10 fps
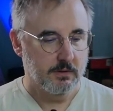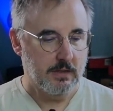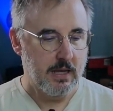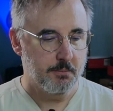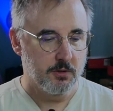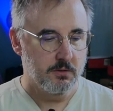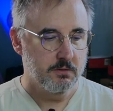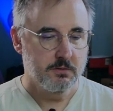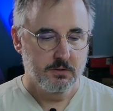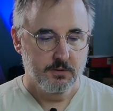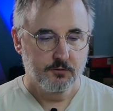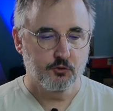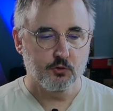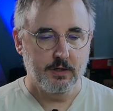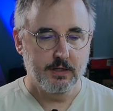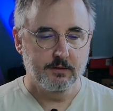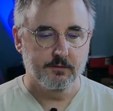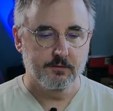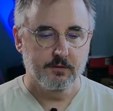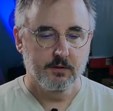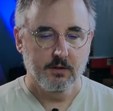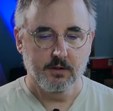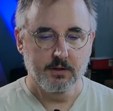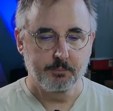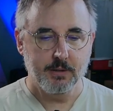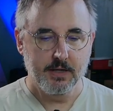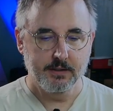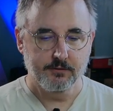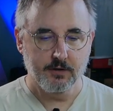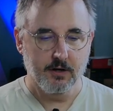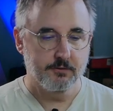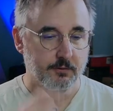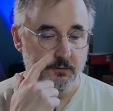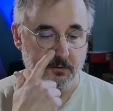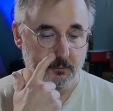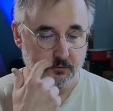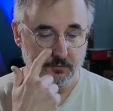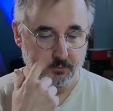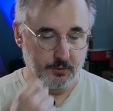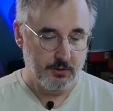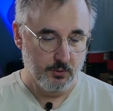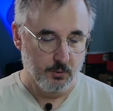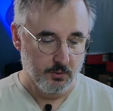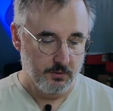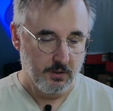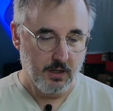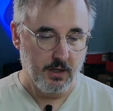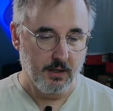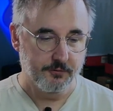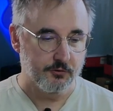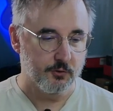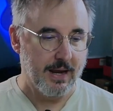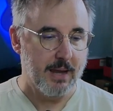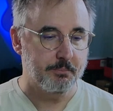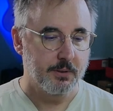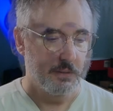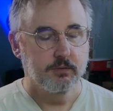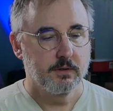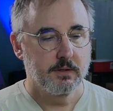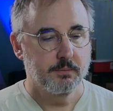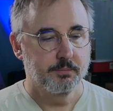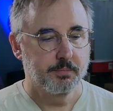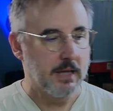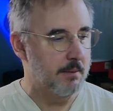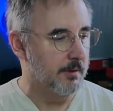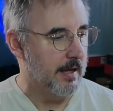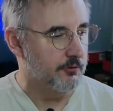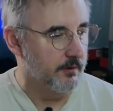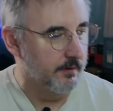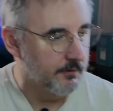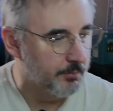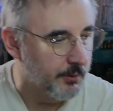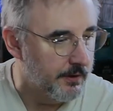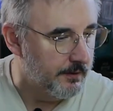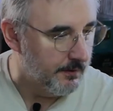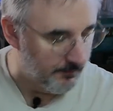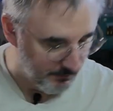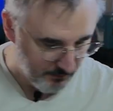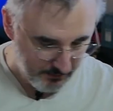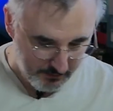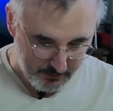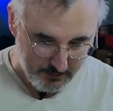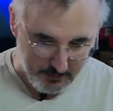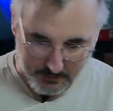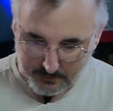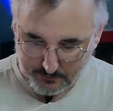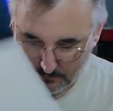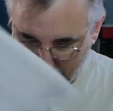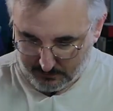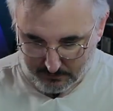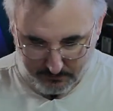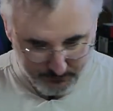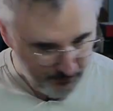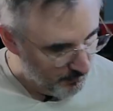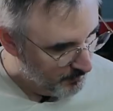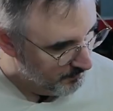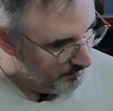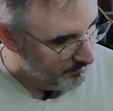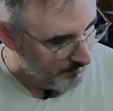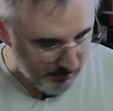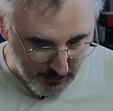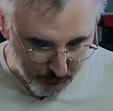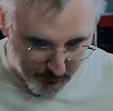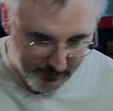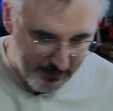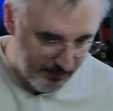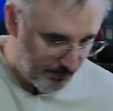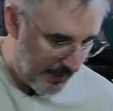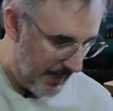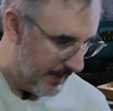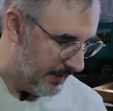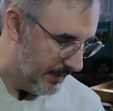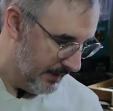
cable, strings, a clip-on guitar tuner, which is pretty cool, strap. The cable actually looks pretty decent. So foam, comes with a gig bag,